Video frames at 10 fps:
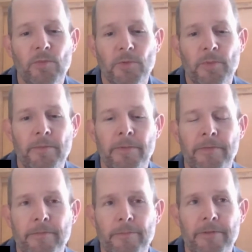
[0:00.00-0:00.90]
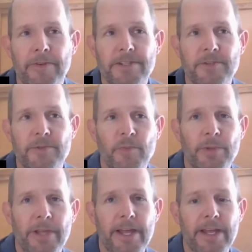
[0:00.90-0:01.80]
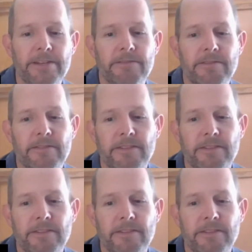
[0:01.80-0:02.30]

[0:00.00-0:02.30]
blueprint provides you with a plan